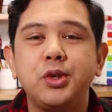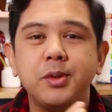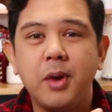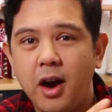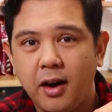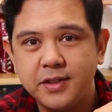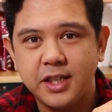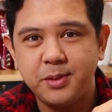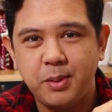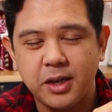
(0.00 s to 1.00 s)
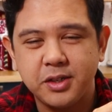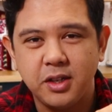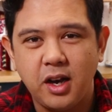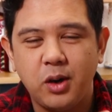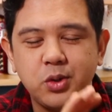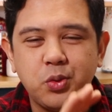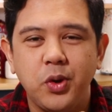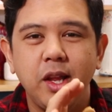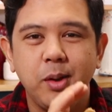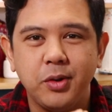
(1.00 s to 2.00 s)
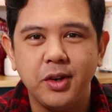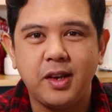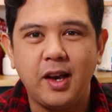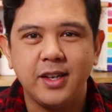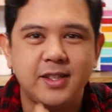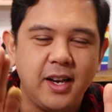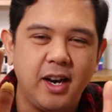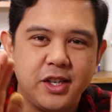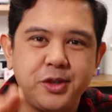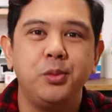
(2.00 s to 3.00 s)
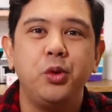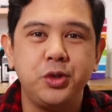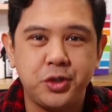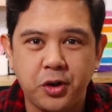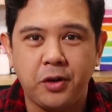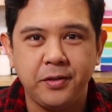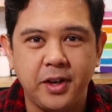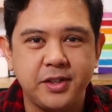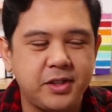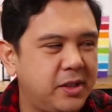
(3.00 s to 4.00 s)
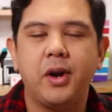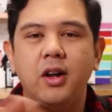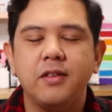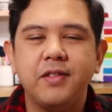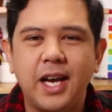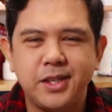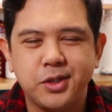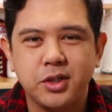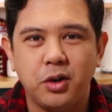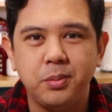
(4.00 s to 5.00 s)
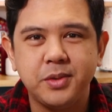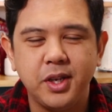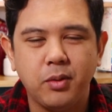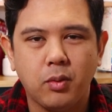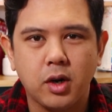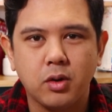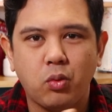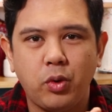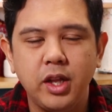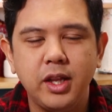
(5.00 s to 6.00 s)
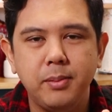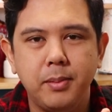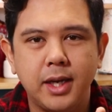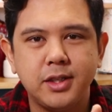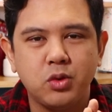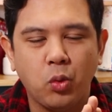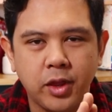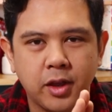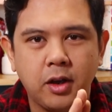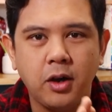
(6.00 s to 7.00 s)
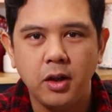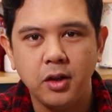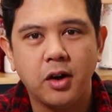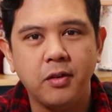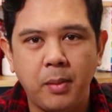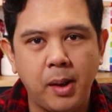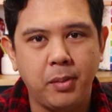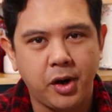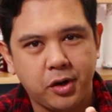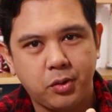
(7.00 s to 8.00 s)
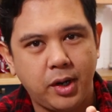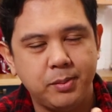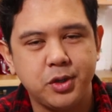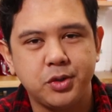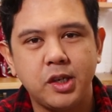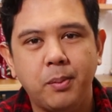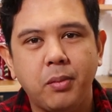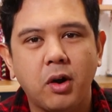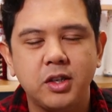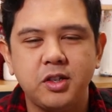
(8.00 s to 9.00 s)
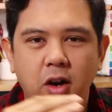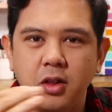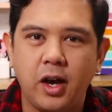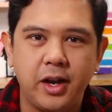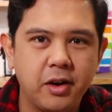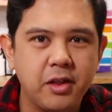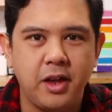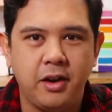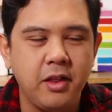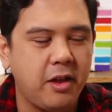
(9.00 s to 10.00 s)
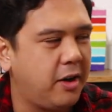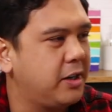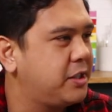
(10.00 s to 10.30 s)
using my offset spatula, I was really able to get a smooth surface. But all of that sculpting work really messed with the color of my buttercream, so some parts are lighter than others.